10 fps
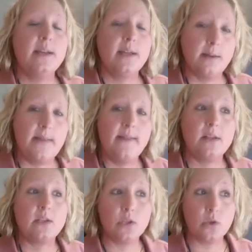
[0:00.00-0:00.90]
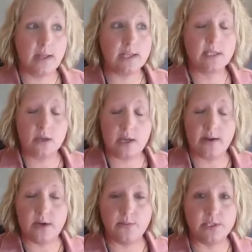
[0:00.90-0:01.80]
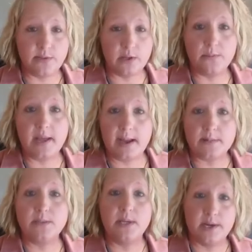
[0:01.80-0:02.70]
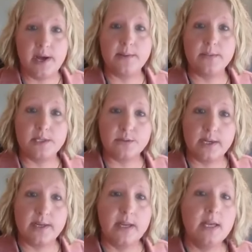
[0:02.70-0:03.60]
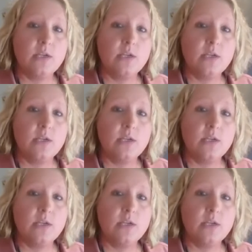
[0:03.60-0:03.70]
Yeah, and then so that's kind of how we developed the app to be anonymous, right?